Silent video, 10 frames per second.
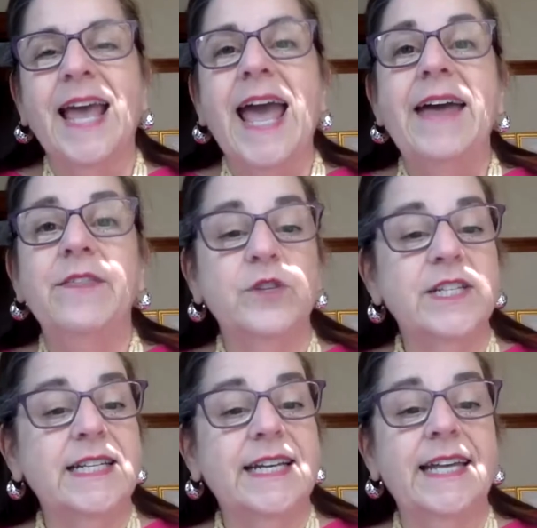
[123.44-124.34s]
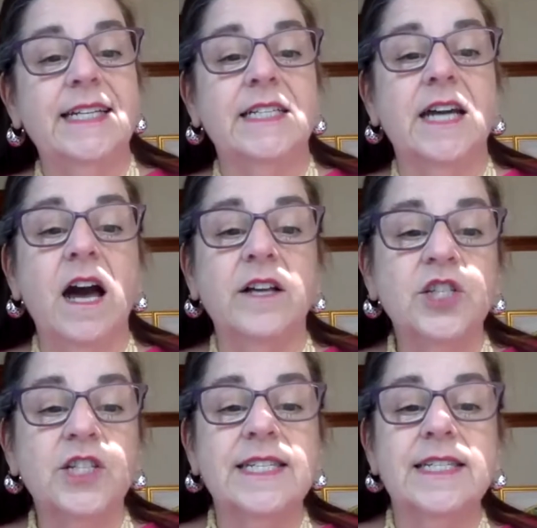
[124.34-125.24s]
They're dedicated to
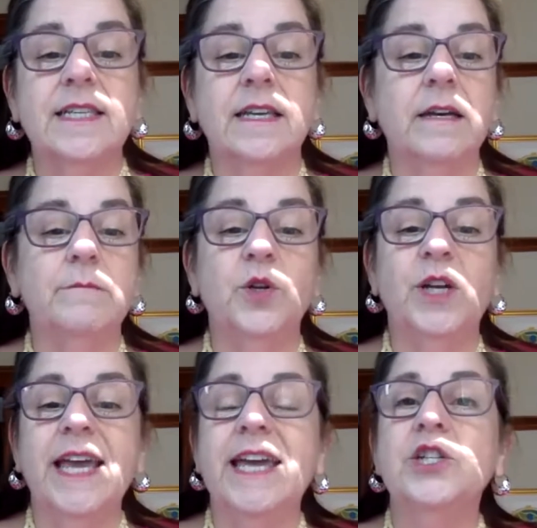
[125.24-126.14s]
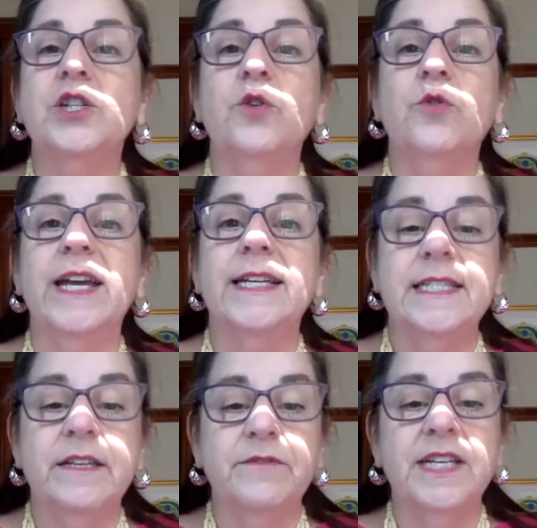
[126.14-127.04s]
consciousness, communication,
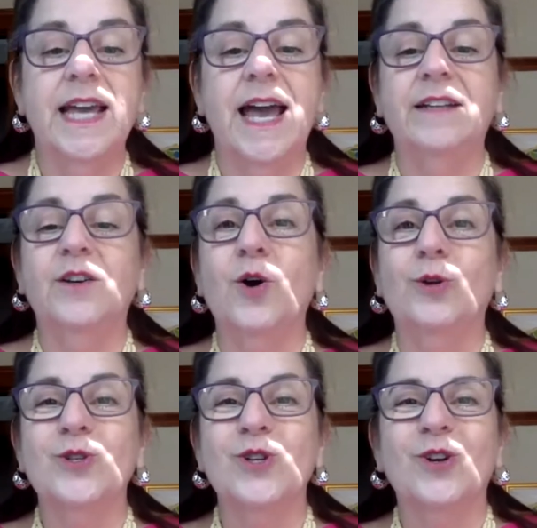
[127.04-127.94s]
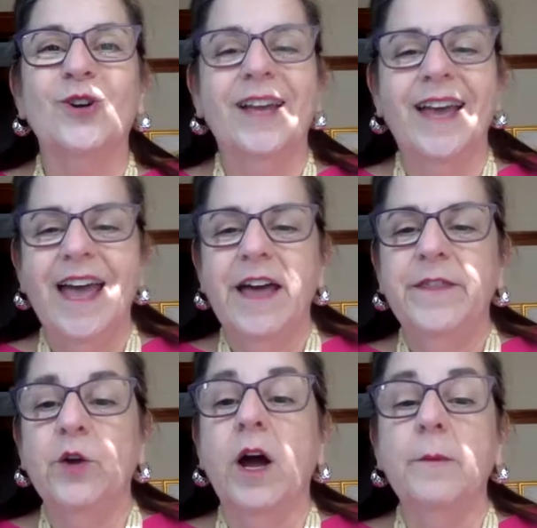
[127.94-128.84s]
creativity, and culture.
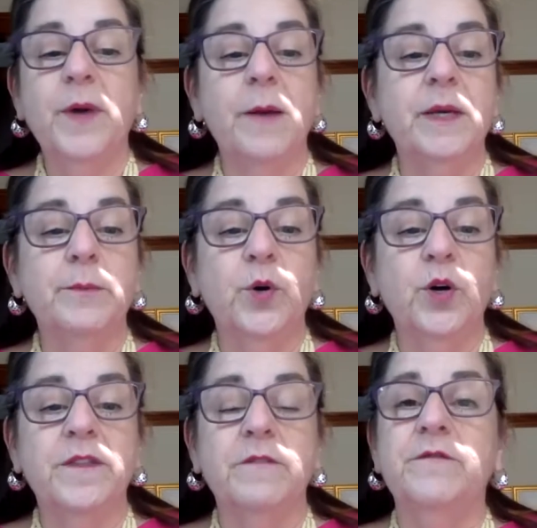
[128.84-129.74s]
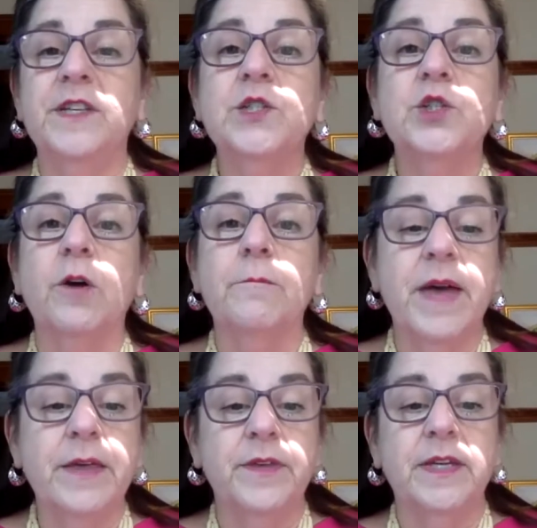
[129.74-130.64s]
Their upcoming book, The Vistar
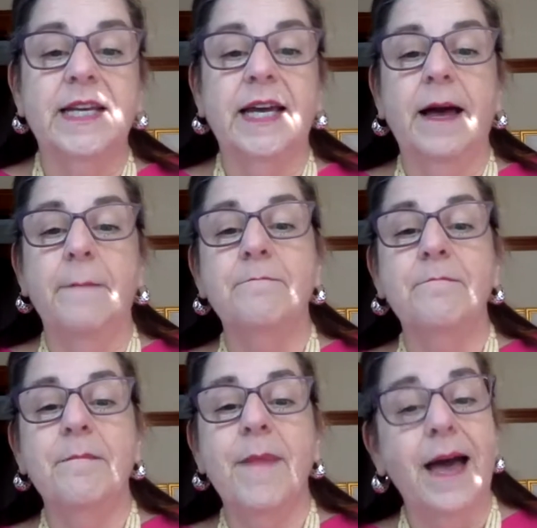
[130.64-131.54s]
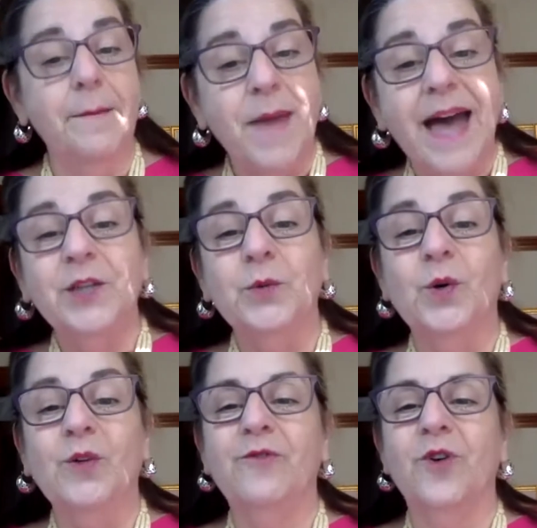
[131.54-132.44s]
Method, a
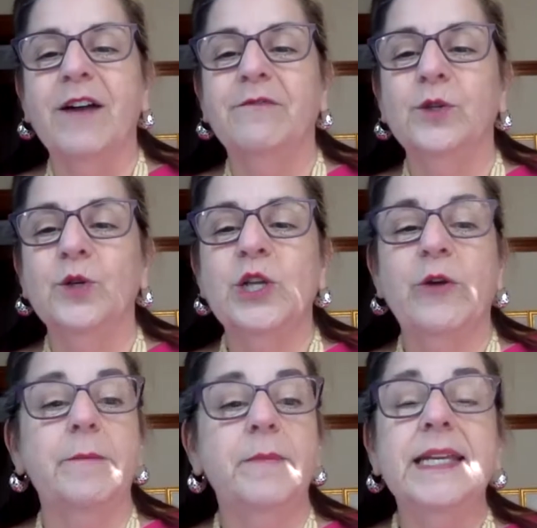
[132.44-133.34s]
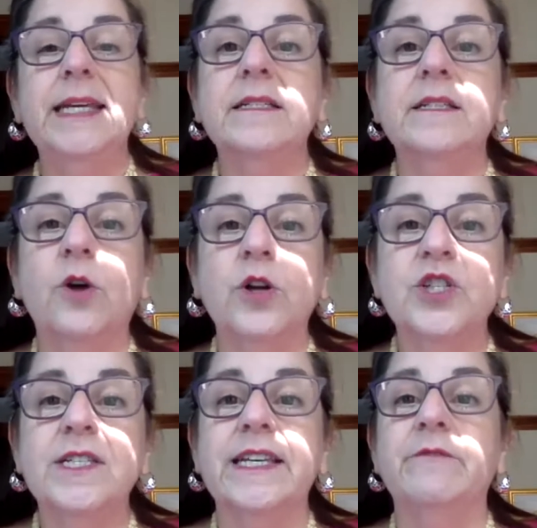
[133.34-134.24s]
manual for evolutionary meetings,
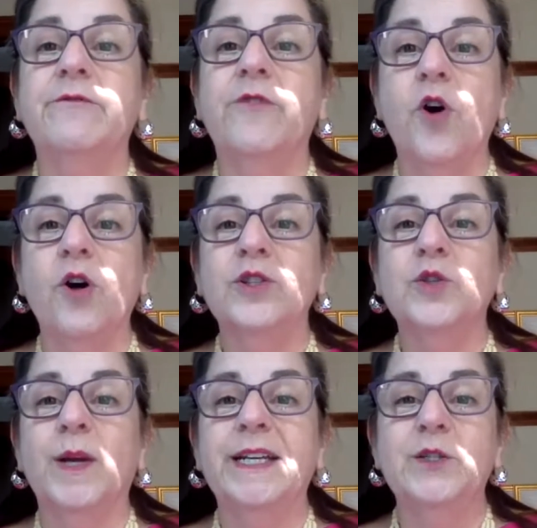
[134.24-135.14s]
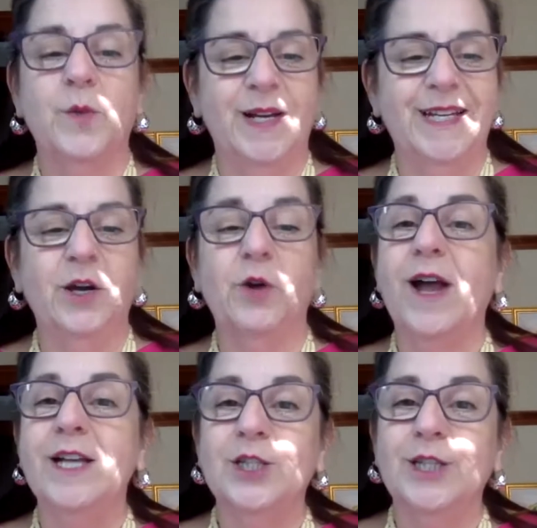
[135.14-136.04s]
launches in fall 2020.
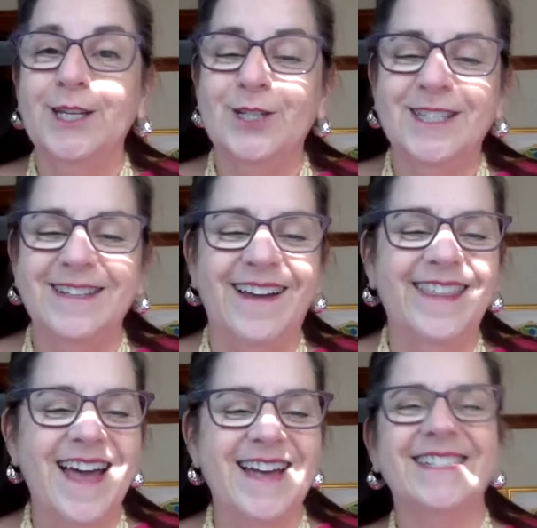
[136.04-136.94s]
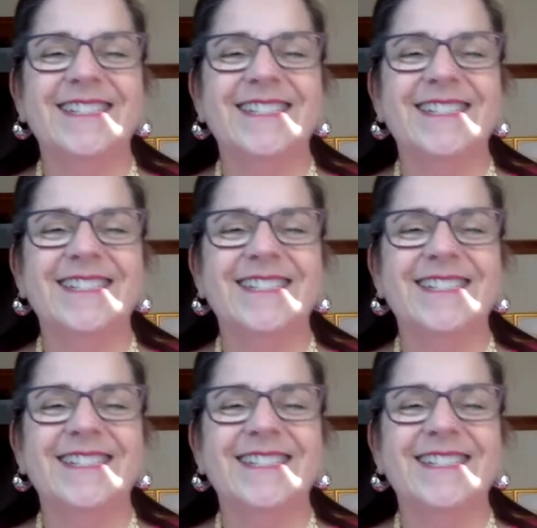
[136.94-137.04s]
Congratulations on that.